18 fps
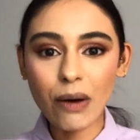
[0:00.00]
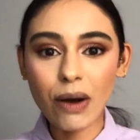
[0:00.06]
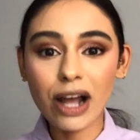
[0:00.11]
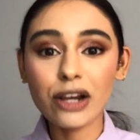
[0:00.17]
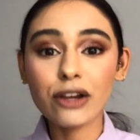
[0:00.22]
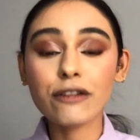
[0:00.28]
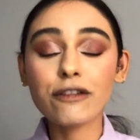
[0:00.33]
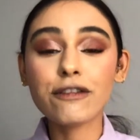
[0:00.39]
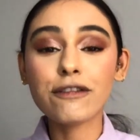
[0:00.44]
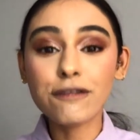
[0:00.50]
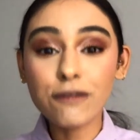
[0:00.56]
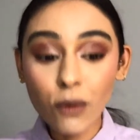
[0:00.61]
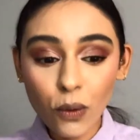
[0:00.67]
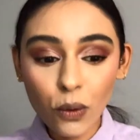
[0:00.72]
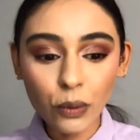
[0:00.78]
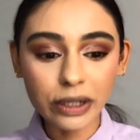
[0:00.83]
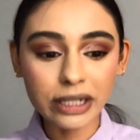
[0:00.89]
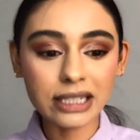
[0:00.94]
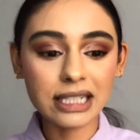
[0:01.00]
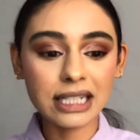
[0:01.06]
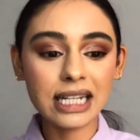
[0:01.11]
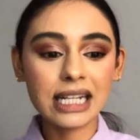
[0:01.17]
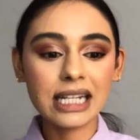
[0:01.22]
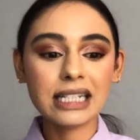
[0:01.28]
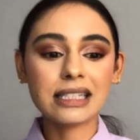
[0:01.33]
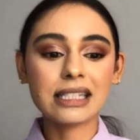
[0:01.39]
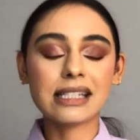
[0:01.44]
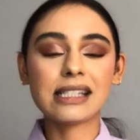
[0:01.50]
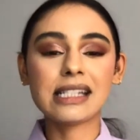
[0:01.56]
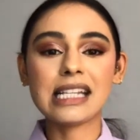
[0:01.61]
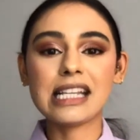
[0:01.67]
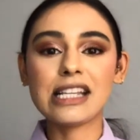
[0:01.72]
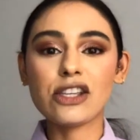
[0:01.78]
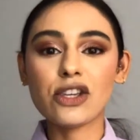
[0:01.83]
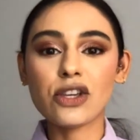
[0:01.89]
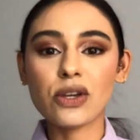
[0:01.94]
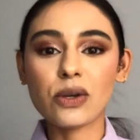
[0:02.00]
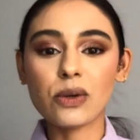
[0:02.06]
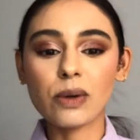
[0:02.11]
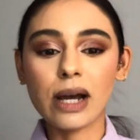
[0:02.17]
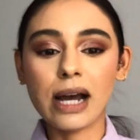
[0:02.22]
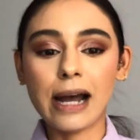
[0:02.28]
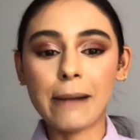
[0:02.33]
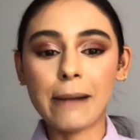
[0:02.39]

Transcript: I look forward to seeing you